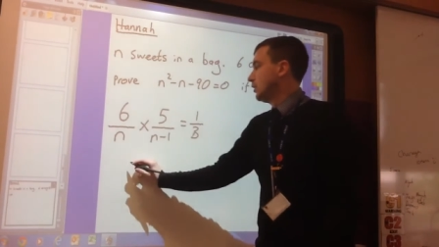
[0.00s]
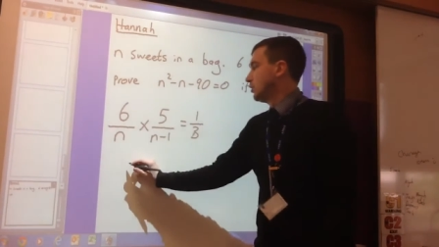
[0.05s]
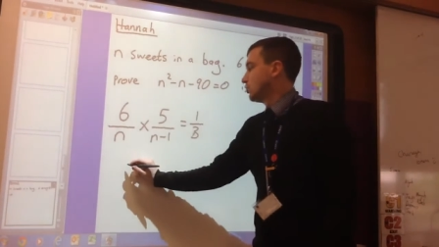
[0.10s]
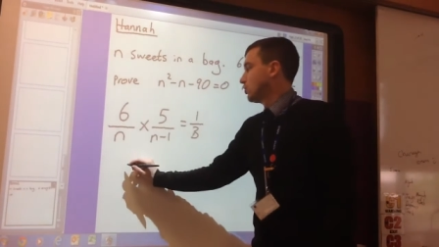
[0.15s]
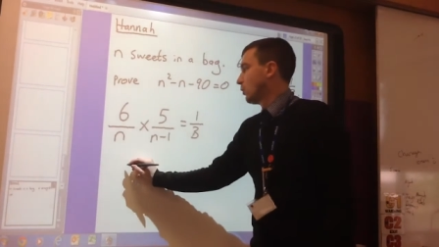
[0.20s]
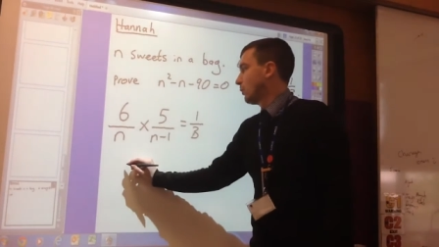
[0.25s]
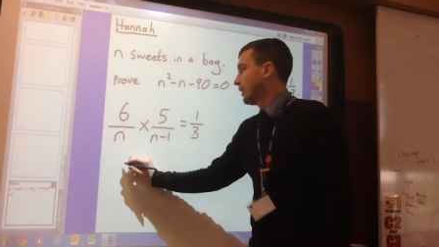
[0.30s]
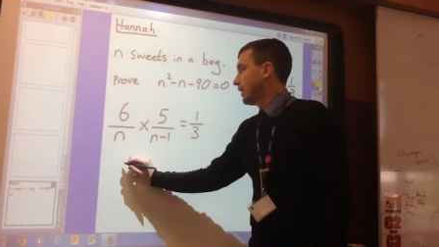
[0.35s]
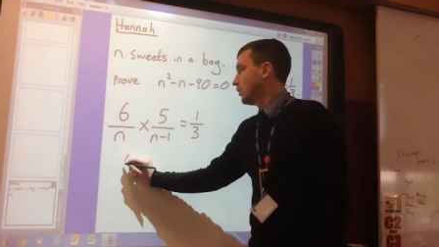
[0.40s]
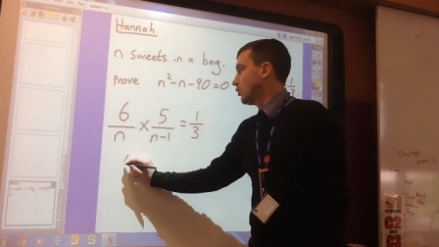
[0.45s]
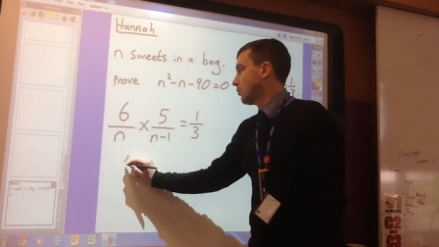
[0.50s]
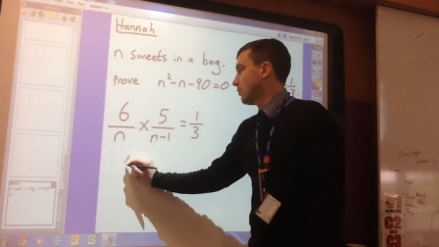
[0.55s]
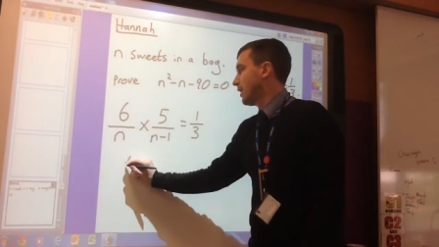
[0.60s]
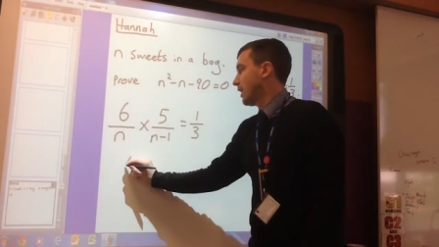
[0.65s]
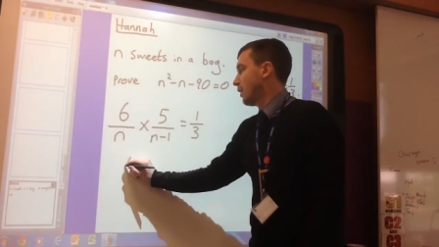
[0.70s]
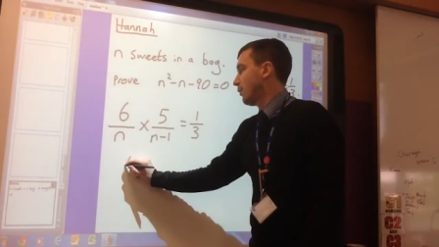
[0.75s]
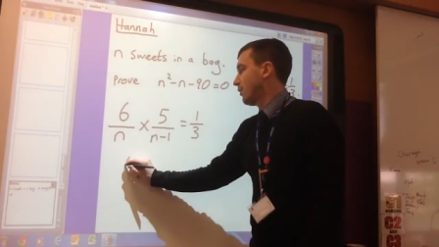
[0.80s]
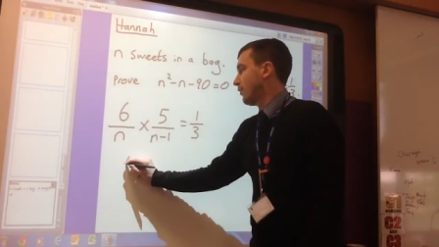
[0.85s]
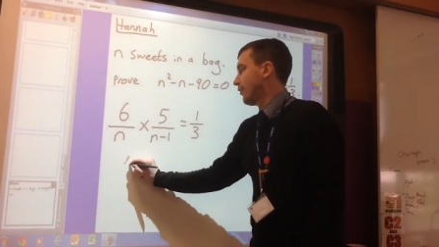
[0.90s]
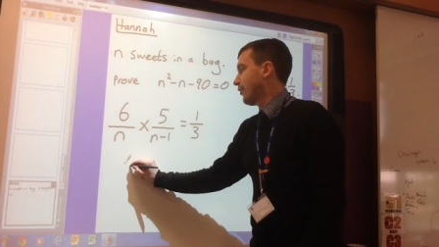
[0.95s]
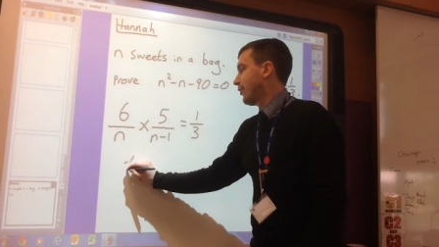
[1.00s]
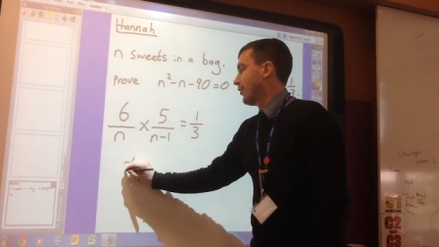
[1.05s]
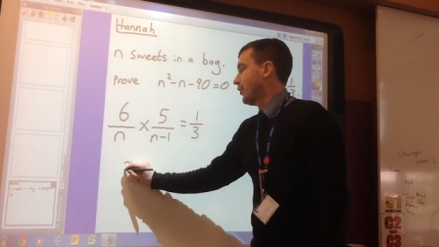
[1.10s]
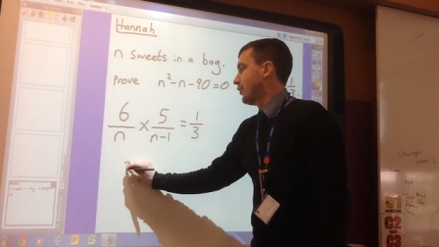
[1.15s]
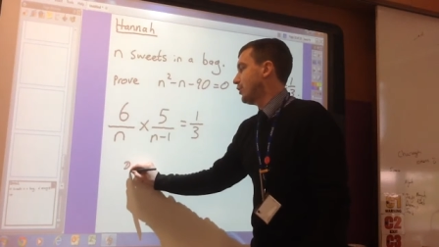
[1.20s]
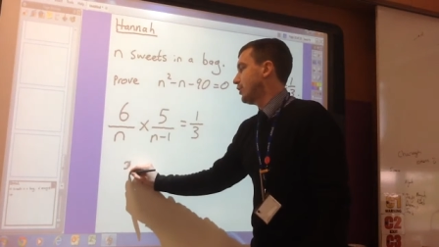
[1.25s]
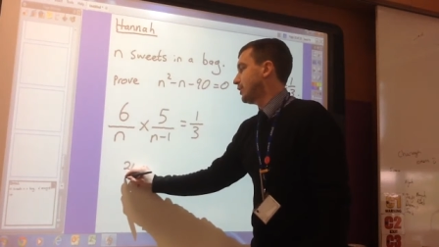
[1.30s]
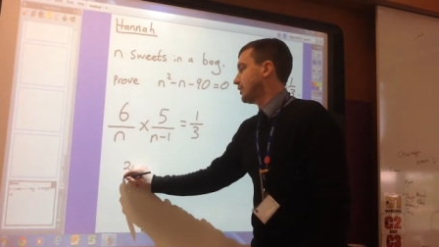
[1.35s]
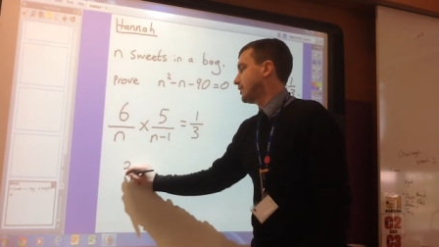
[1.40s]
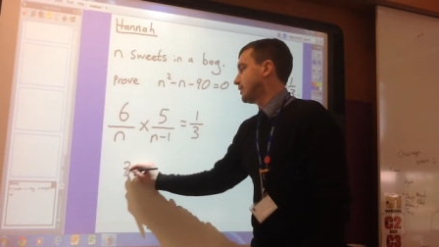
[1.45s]
So we end up there with
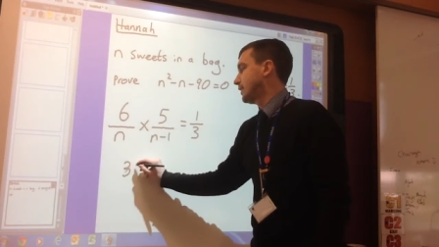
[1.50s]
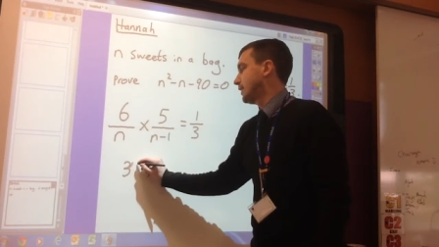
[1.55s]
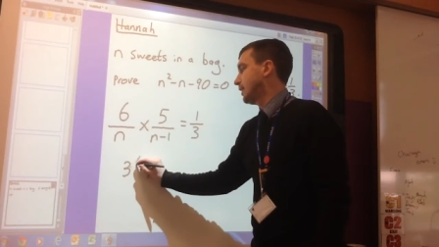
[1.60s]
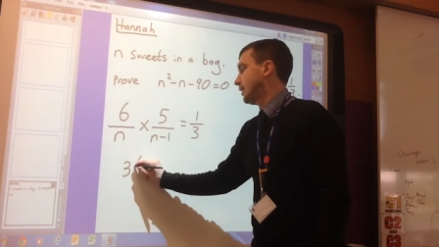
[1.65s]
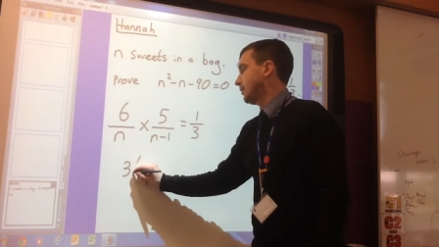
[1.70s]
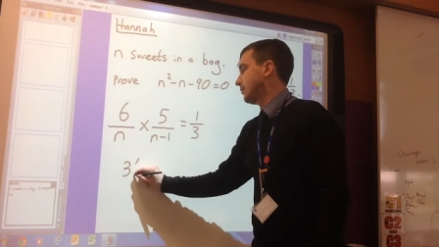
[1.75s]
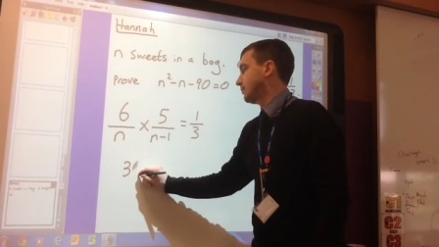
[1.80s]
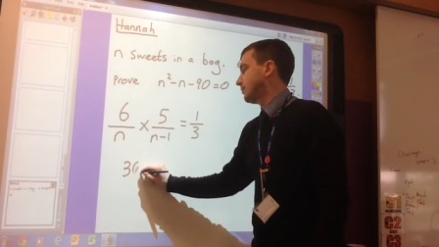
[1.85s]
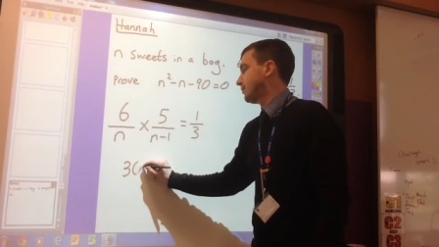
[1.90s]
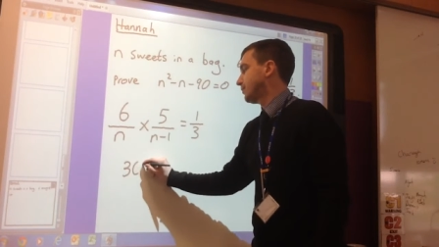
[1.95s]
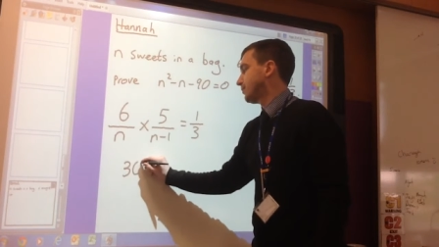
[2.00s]
30,